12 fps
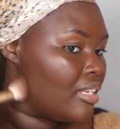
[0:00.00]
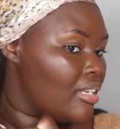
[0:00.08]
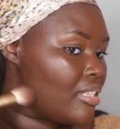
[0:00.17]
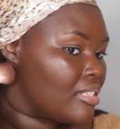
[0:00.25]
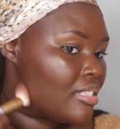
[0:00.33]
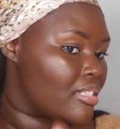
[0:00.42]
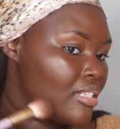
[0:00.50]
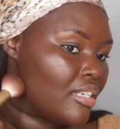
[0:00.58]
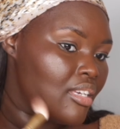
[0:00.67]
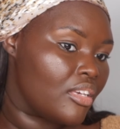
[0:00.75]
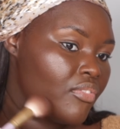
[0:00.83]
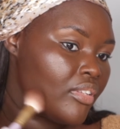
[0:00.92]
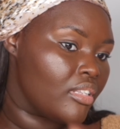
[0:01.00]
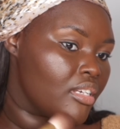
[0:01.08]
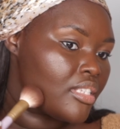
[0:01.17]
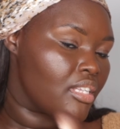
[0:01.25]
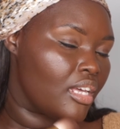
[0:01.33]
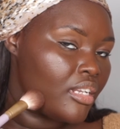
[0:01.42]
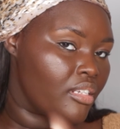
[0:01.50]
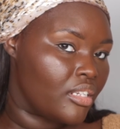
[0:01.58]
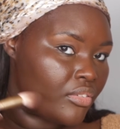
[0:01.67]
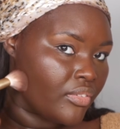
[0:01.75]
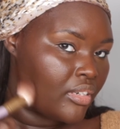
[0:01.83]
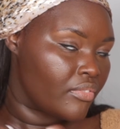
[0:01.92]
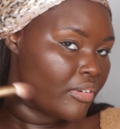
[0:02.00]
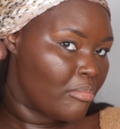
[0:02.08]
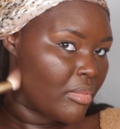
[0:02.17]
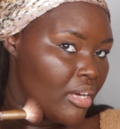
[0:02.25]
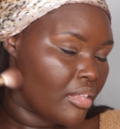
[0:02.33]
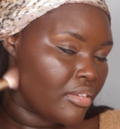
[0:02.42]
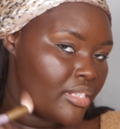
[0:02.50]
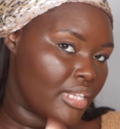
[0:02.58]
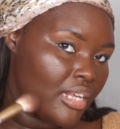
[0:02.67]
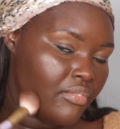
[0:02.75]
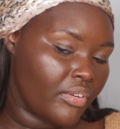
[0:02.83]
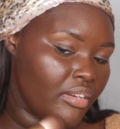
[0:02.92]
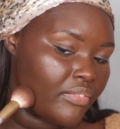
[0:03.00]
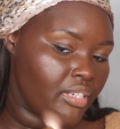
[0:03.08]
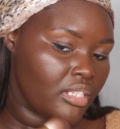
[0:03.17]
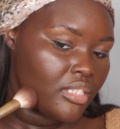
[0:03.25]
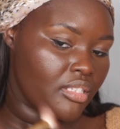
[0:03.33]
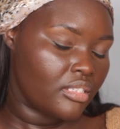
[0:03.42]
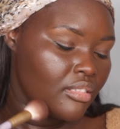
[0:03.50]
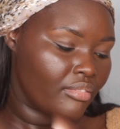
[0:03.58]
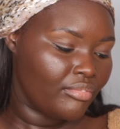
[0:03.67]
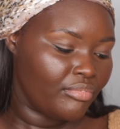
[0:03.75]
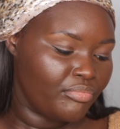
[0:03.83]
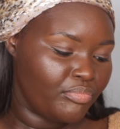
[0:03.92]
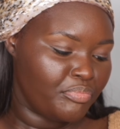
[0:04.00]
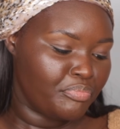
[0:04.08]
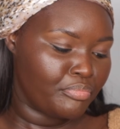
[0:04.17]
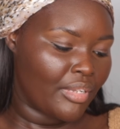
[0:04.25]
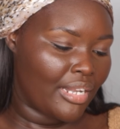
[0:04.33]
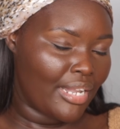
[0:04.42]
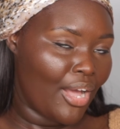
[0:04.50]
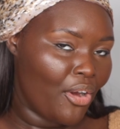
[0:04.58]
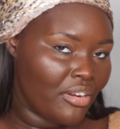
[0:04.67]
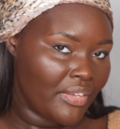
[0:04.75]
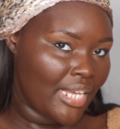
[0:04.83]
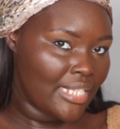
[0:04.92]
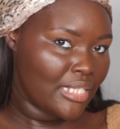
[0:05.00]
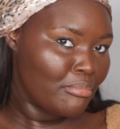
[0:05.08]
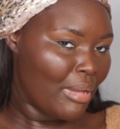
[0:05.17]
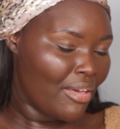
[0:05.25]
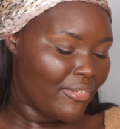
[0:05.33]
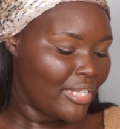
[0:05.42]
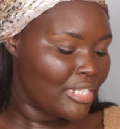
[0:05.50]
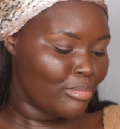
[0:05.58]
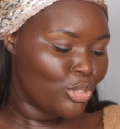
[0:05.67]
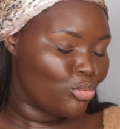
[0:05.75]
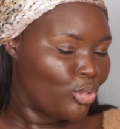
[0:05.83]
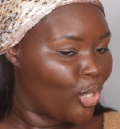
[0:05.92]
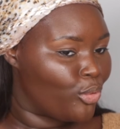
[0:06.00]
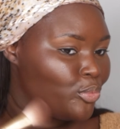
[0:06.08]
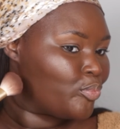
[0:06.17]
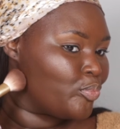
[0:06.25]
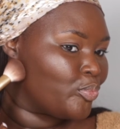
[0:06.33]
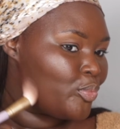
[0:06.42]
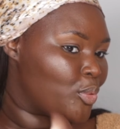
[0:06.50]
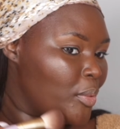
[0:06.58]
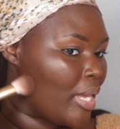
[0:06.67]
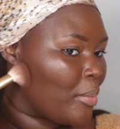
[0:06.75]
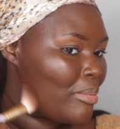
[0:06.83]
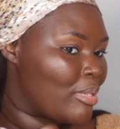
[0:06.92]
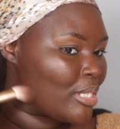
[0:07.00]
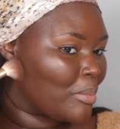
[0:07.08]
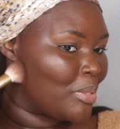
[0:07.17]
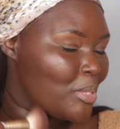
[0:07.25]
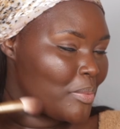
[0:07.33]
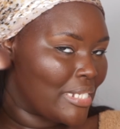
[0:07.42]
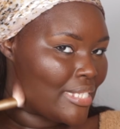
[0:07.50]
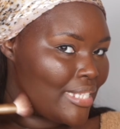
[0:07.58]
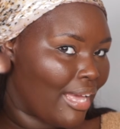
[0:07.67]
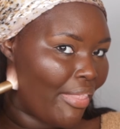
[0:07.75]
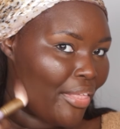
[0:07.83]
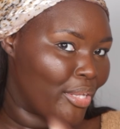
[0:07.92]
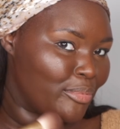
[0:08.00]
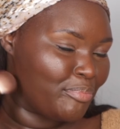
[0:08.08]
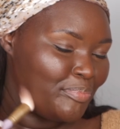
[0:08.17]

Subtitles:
and see if it looks any different from the other side of our face. Not our face, my face, but you know. You here with me, so we're doing this together.